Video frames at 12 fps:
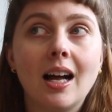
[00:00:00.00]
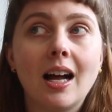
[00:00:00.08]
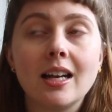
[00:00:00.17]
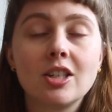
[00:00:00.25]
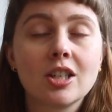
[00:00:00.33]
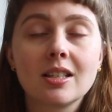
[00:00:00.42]

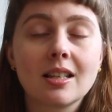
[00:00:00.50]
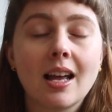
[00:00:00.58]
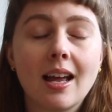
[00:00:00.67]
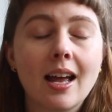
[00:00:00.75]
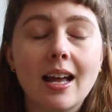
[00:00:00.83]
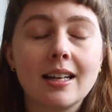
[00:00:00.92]

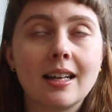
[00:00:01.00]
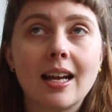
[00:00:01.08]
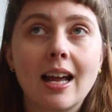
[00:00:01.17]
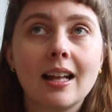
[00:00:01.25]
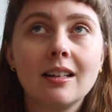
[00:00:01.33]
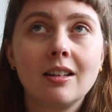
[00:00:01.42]
I
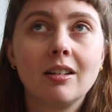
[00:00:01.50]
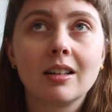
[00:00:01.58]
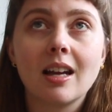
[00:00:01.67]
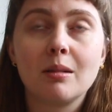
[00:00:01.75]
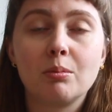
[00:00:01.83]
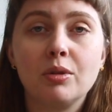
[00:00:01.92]
can't
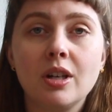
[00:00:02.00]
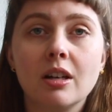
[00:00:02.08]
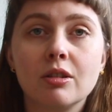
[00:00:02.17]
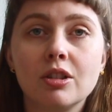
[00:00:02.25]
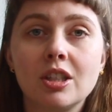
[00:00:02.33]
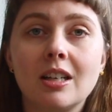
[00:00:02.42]
look at
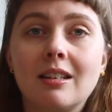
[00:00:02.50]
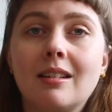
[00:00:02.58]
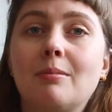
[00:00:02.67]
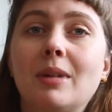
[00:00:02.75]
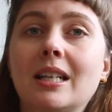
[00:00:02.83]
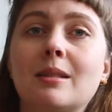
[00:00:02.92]
brioche,
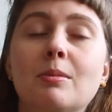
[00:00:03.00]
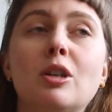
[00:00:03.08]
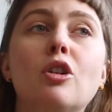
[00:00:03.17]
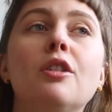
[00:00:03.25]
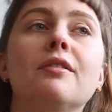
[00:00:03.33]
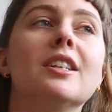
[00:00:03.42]
it makes me
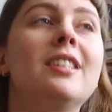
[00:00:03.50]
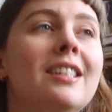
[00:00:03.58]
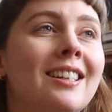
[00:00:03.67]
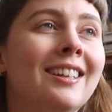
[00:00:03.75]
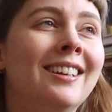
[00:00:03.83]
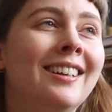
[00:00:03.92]
nervous.